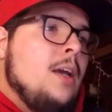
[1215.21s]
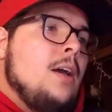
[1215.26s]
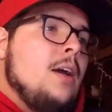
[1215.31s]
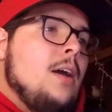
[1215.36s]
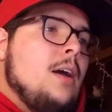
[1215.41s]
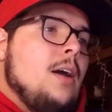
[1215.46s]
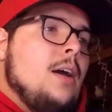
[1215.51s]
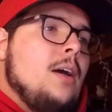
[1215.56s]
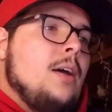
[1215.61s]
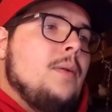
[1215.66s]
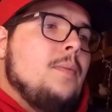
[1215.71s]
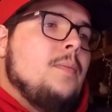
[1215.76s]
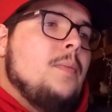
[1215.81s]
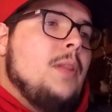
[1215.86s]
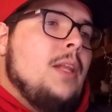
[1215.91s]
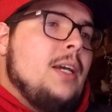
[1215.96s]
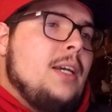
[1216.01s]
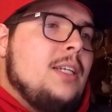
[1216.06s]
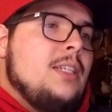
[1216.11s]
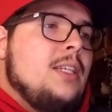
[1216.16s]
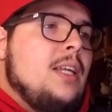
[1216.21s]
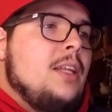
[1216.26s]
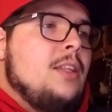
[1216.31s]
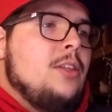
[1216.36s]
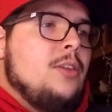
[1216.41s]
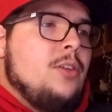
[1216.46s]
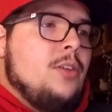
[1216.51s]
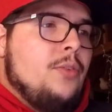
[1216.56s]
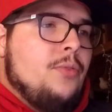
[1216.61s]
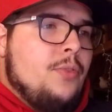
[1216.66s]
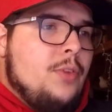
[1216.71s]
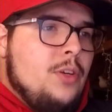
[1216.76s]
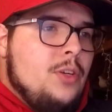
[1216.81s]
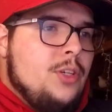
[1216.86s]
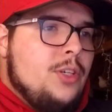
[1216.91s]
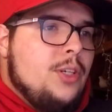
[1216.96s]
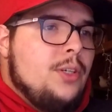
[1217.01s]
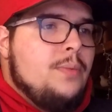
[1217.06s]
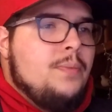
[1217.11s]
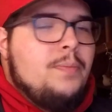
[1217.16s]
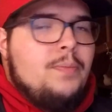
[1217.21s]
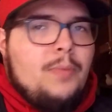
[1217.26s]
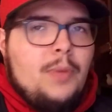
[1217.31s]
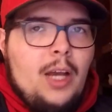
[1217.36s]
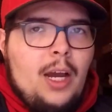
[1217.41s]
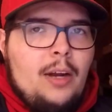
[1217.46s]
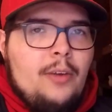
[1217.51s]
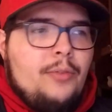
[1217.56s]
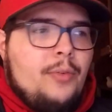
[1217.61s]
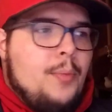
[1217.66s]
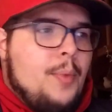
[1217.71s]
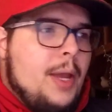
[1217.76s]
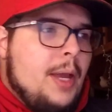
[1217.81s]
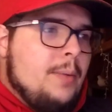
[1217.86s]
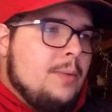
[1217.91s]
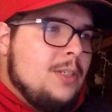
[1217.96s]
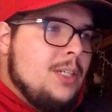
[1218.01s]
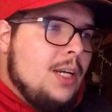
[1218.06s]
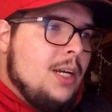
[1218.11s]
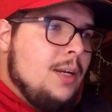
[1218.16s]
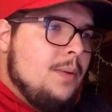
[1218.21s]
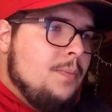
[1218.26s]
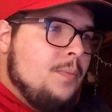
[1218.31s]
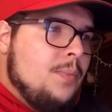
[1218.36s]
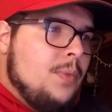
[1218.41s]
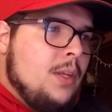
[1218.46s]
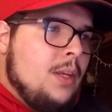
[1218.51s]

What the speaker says: Like I said, the diffuser, got it from Amazon.